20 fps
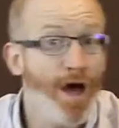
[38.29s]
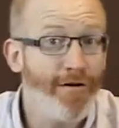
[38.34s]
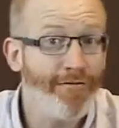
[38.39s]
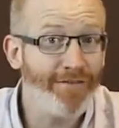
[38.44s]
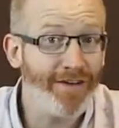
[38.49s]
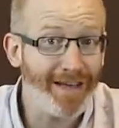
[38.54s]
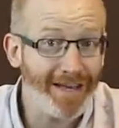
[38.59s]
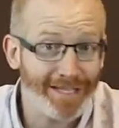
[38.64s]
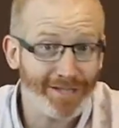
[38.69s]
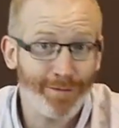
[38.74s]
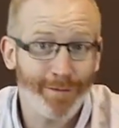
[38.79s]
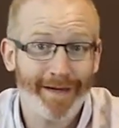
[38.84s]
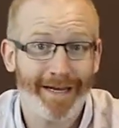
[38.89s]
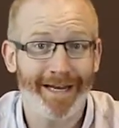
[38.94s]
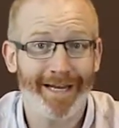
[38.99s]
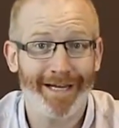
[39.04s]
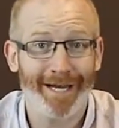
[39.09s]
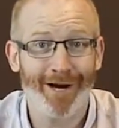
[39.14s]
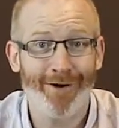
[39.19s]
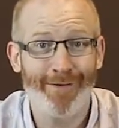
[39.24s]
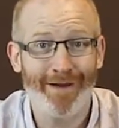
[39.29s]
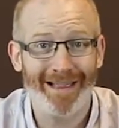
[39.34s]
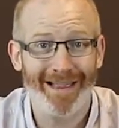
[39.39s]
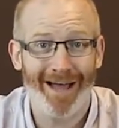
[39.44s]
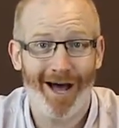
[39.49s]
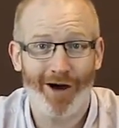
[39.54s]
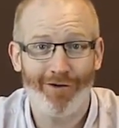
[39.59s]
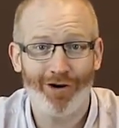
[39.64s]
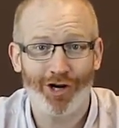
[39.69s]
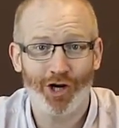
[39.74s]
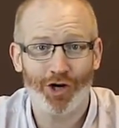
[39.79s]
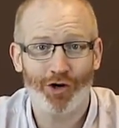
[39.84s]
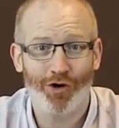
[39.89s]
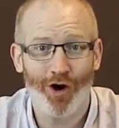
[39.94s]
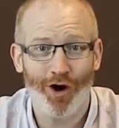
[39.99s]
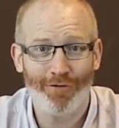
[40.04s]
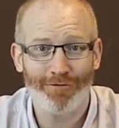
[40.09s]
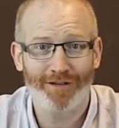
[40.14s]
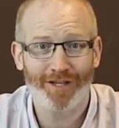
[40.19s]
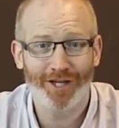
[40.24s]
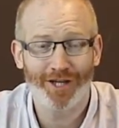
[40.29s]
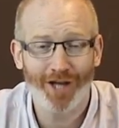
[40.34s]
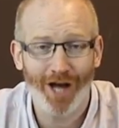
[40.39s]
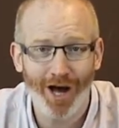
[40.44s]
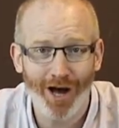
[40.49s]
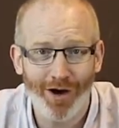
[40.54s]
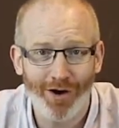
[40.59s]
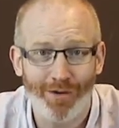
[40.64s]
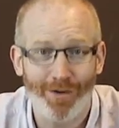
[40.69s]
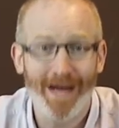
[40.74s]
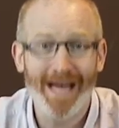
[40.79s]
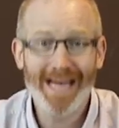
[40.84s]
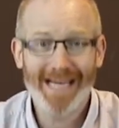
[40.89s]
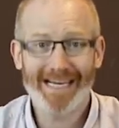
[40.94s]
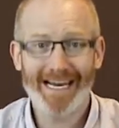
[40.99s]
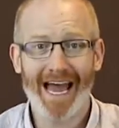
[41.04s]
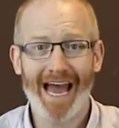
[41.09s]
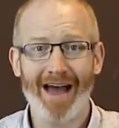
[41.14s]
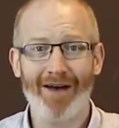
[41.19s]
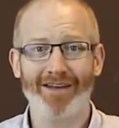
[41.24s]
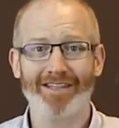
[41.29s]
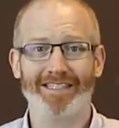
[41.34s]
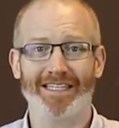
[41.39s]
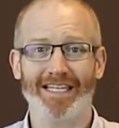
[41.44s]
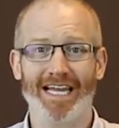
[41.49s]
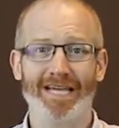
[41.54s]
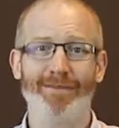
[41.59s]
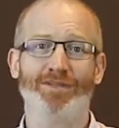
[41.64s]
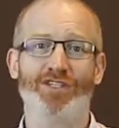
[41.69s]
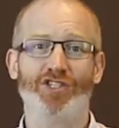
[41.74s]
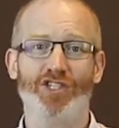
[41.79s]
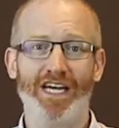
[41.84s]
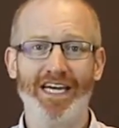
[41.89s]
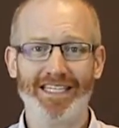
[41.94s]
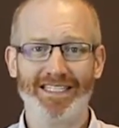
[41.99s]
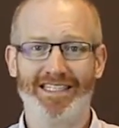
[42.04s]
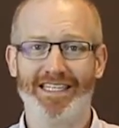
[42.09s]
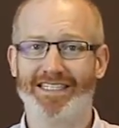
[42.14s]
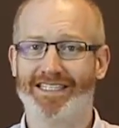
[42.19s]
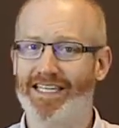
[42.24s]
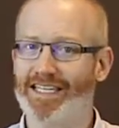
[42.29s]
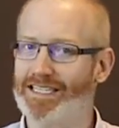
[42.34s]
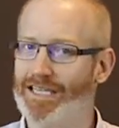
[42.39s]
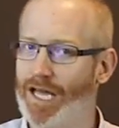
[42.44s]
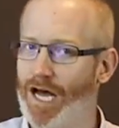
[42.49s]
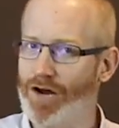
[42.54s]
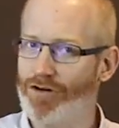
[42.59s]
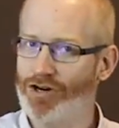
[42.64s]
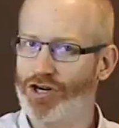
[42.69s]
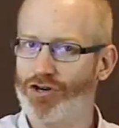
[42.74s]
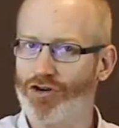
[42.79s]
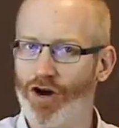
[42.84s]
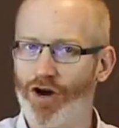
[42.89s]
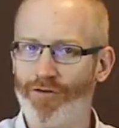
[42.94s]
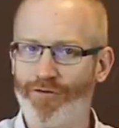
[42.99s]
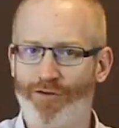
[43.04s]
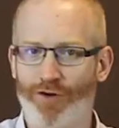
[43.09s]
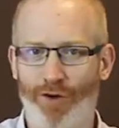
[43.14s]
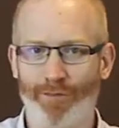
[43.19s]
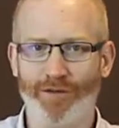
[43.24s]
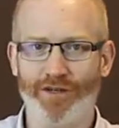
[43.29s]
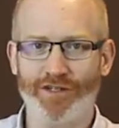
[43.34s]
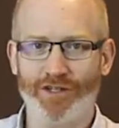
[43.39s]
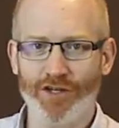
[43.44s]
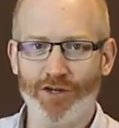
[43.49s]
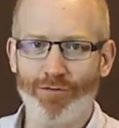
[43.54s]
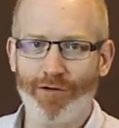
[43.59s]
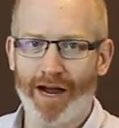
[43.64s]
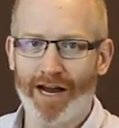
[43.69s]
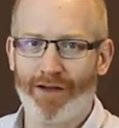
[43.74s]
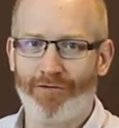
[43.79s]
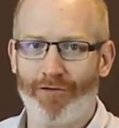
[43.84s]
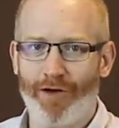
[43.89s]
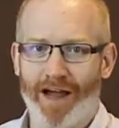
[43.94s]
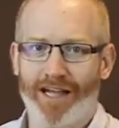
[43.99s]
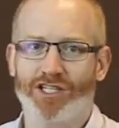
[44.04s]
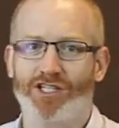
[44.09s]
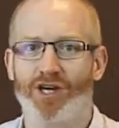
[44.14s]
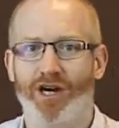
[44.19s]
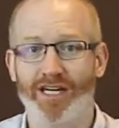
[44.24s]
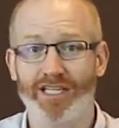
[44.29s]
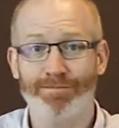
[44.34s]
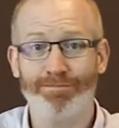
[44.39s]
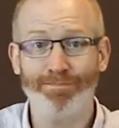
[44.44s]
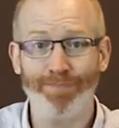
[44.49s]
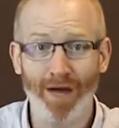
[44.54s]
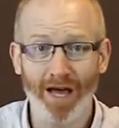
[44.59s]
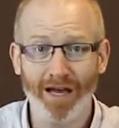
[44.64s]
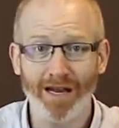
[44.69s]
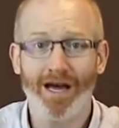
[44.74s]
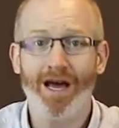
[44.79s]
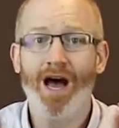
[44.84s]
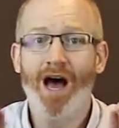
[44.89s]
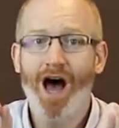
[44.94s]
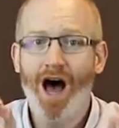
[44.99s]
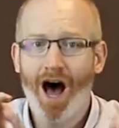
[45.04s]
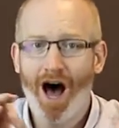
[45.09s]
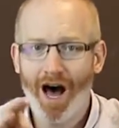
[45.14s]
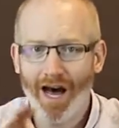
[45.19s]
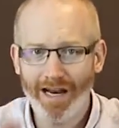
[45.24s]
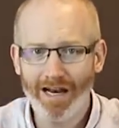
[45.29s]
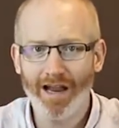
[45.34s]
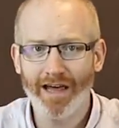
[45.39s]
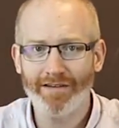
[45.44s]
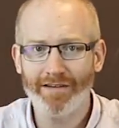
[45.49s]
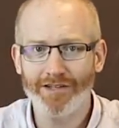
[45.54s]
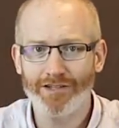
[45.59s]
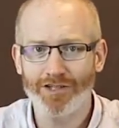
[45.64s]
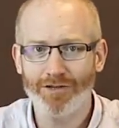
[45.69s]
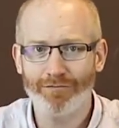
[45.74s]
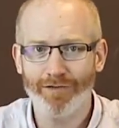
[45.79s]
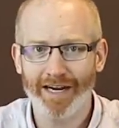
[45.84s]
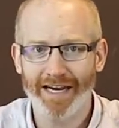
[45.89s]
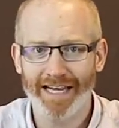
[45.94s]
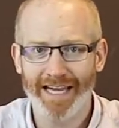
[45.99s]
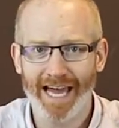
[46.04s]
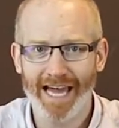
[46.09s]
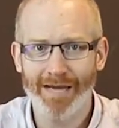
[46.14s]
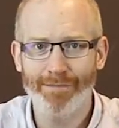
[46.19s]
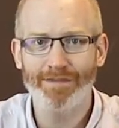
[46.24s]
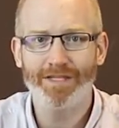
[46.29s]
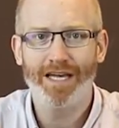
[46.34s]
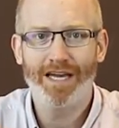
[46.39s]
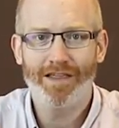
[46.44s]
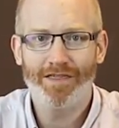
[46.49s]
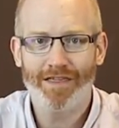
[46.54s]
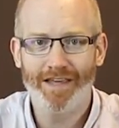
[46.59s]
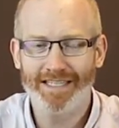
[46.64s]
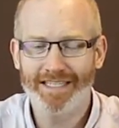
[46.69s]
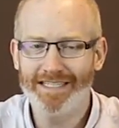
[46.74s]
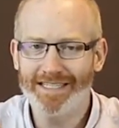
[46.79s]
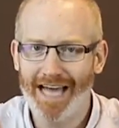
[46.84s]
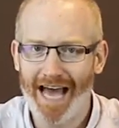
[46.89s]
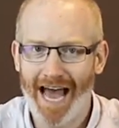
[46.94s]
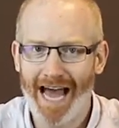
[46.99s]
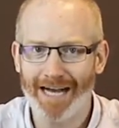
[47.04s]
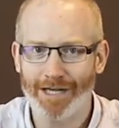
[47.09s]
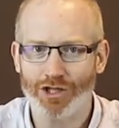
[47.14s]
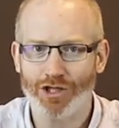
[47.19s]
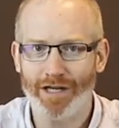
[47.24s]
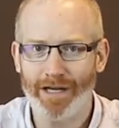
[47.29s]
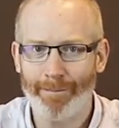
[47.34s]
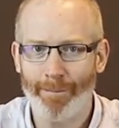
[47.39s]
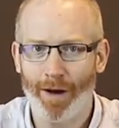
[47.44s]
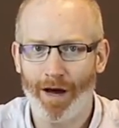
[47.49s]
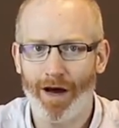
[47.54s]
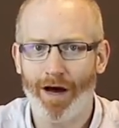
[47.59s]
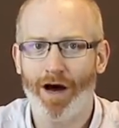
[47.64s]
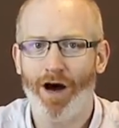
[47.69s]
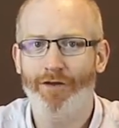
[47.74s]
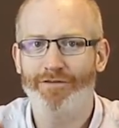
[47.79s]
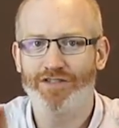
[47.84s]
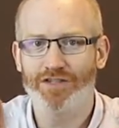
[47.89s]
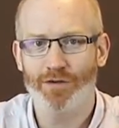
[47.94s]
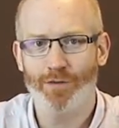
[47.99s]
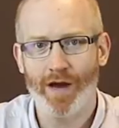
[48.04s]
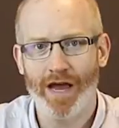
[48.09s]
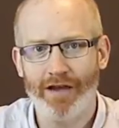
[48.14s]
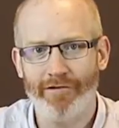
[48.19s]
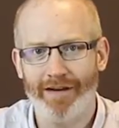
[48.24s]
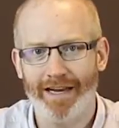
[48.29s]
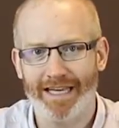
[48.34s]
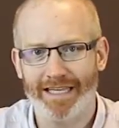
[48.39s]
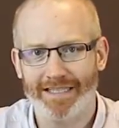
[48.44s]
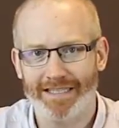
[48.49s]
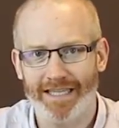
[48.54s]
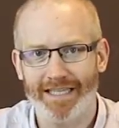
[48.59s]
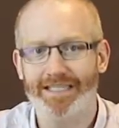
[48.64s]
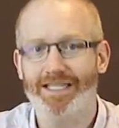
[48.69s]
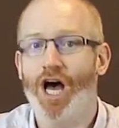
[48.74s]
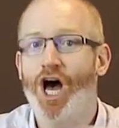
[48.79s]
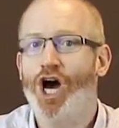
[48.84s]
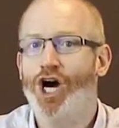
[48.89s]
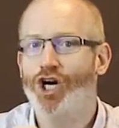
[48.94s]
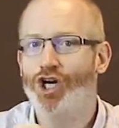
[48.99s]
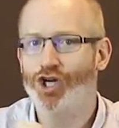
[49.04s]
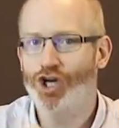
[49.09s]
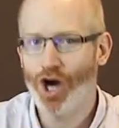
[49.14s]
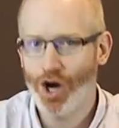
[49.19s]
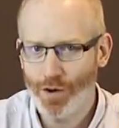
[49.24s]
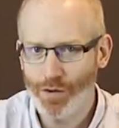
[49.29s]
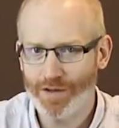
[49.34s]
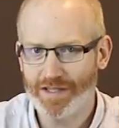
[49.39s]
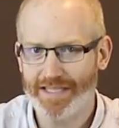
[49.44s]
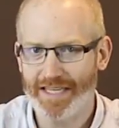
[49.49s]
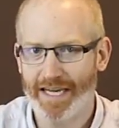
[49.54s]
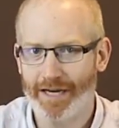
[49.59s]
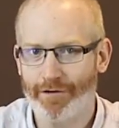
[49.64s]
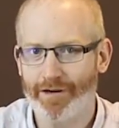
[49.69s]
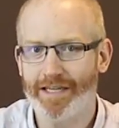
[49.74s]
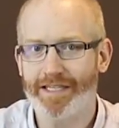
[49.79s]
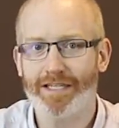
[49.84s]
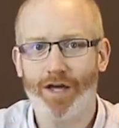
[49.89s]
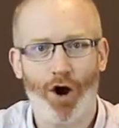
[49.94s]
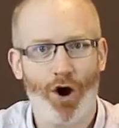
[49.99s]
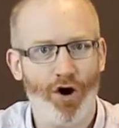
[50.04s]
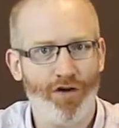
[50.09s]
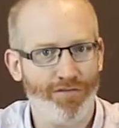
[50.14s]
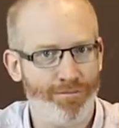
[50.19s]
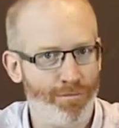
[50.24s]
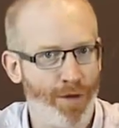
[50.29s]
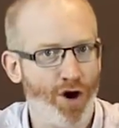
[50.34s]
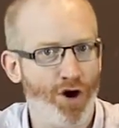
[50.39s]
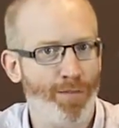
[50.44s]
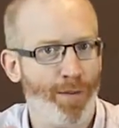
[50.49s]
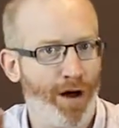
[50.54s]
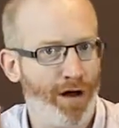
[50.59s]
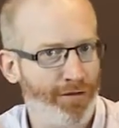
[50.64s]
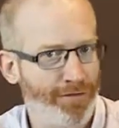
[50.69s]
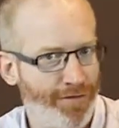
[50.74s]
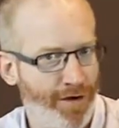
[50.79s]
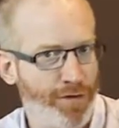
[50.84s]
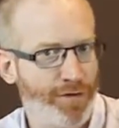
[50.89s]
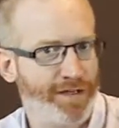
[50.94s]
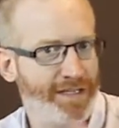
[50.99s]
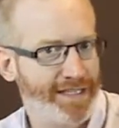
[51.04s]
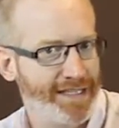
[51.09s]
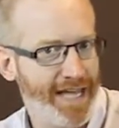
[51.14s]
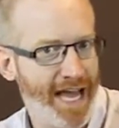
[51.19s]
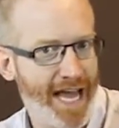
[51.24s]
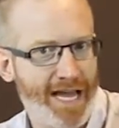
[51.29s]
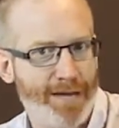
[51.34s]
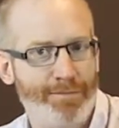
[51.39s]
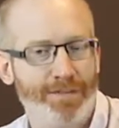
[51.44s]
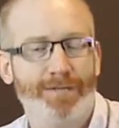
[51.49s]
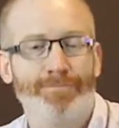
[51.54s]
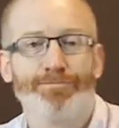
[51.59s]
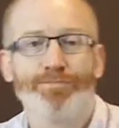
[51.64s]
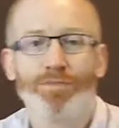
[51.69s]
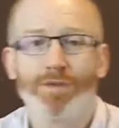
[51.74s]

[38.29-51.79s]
First we're going to go with Lara Croft GO. Now as the name suggests, this is Lara Croft from the Tomb Raider franchise, but unlike the Tomb Raider games, this is actually part of Square Enix's Go series of mobile focused games.